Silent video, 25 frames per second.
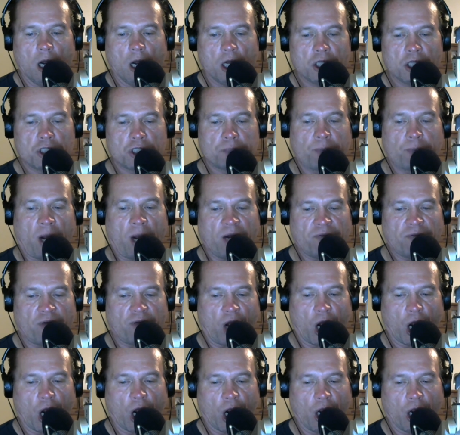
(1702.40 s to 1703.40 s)

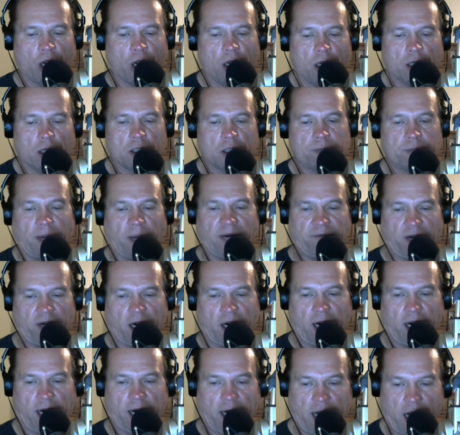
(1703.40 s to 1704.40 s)
Spotify
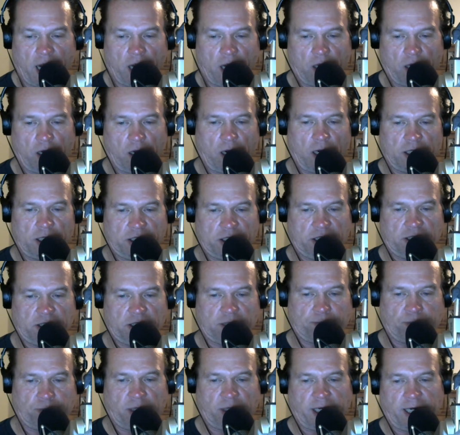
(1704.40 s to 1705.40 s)

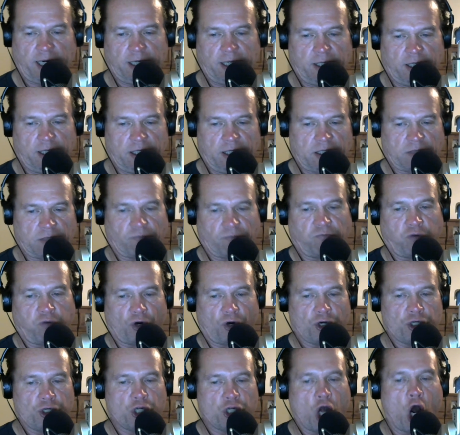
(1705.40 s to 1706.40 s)
launches playlist
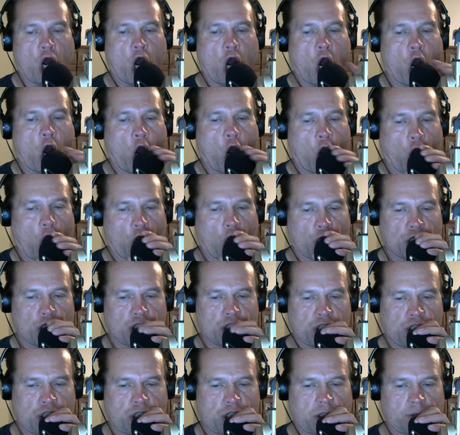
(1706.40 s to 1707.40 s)
for
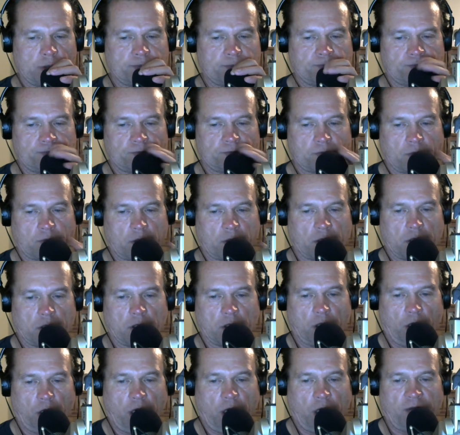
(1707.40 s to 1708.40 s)
dogs
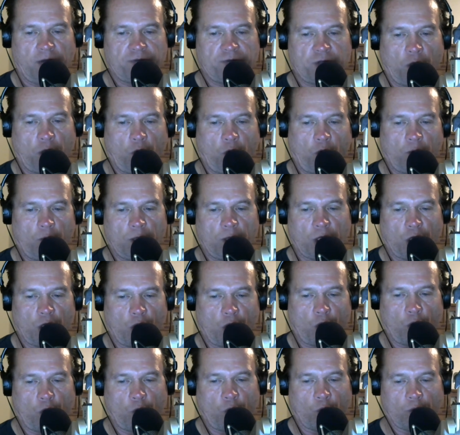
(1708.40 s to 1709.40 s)
left home
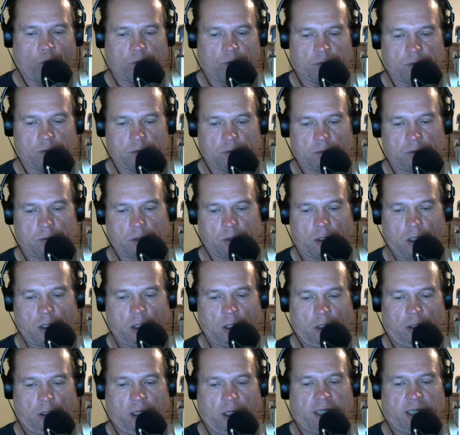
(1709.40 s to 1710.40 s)
alone.
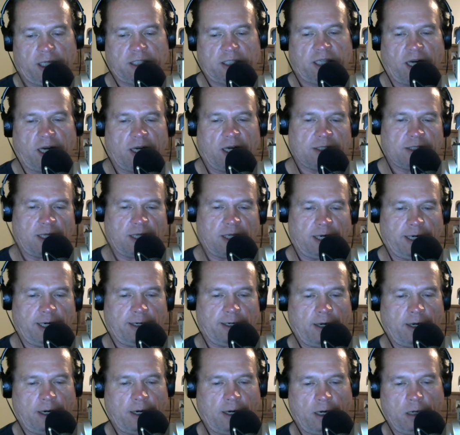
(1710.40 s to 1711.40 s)
That sounds like
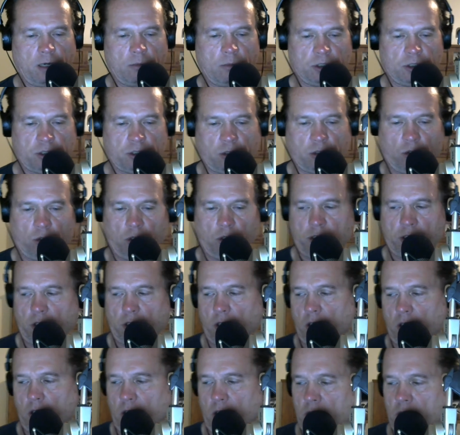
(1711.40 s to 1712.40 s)
an animal story
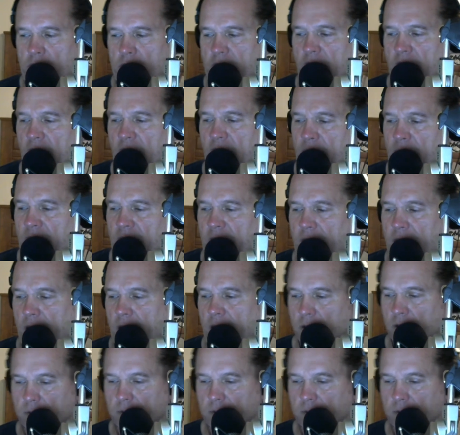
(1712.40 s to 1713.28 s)
there, little Tommy.